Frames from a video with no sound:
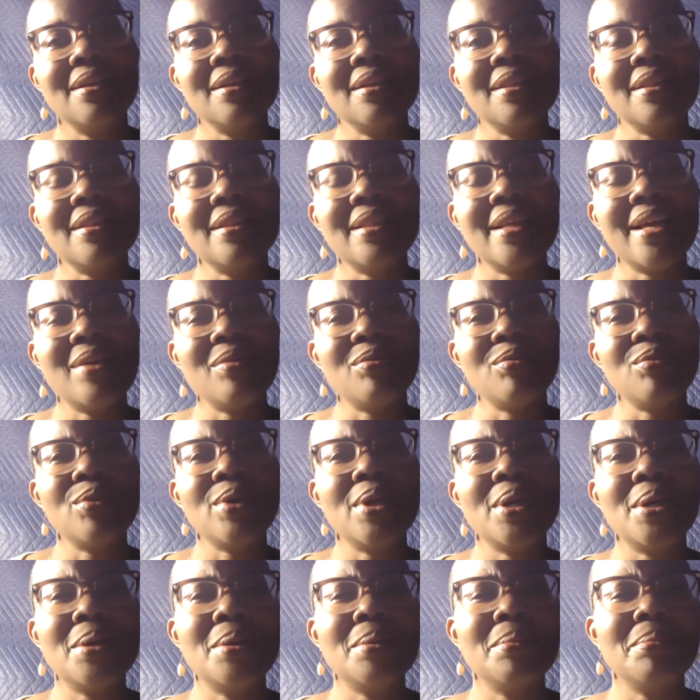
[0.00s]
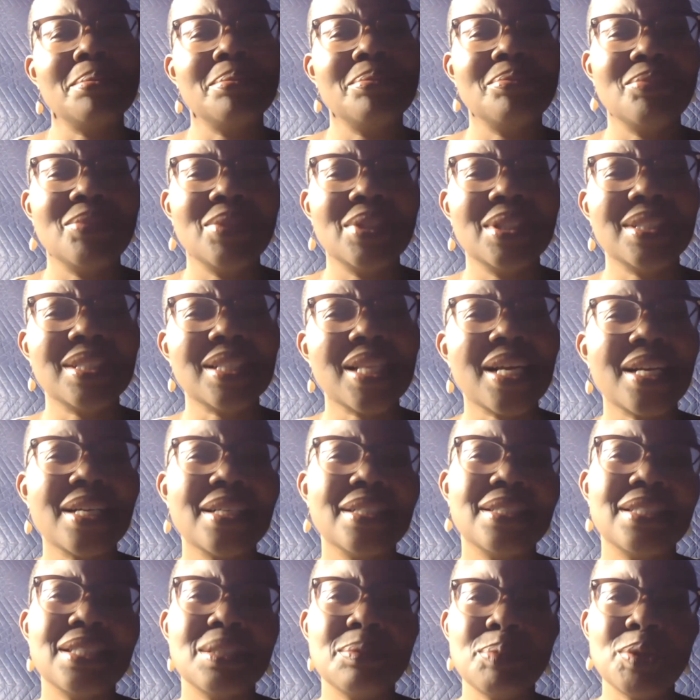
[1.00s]
that realm. It's like a
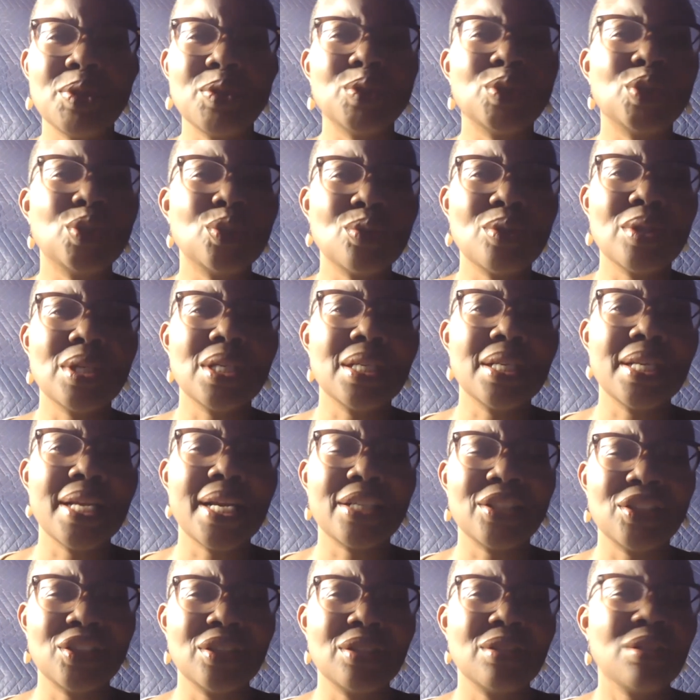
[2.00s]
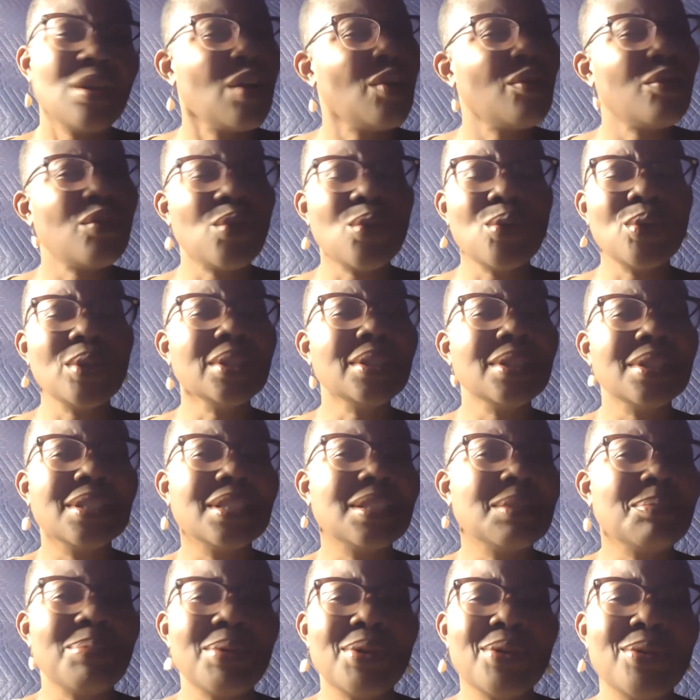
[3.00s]
spiritual connection. Of course, a
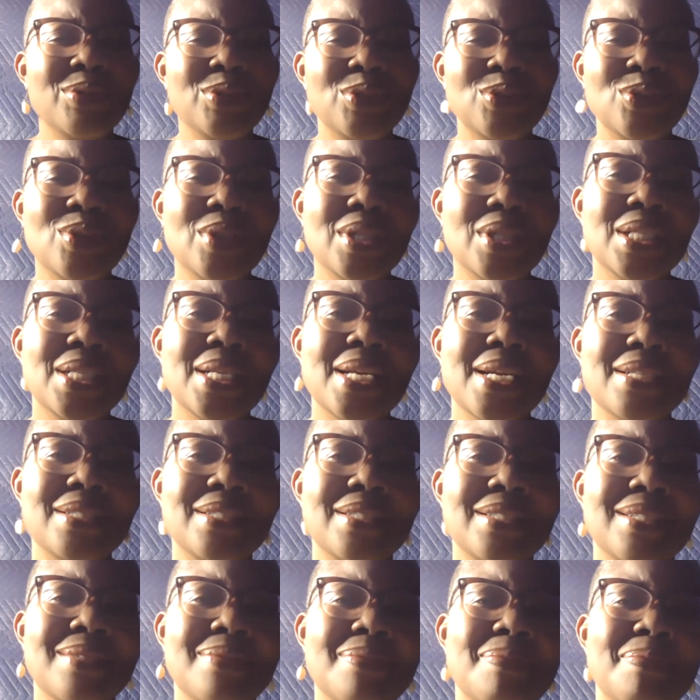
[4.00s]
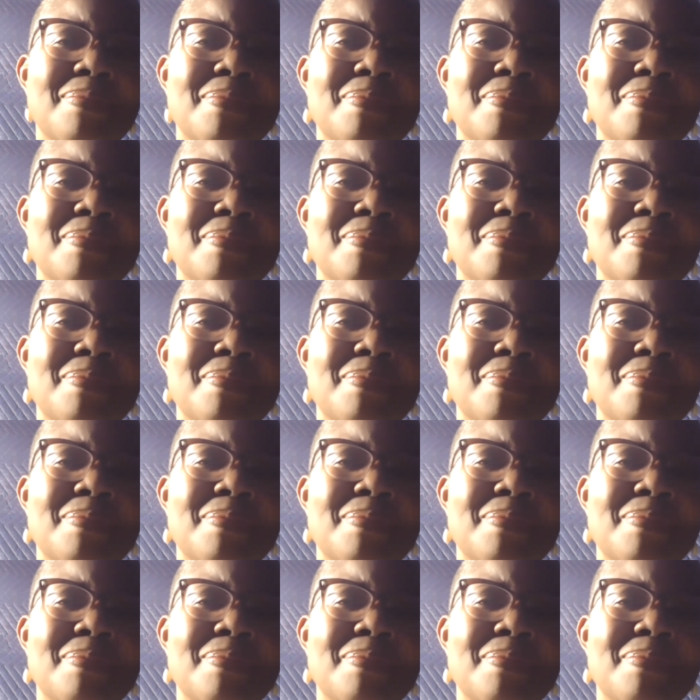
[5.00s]
spiritual connection.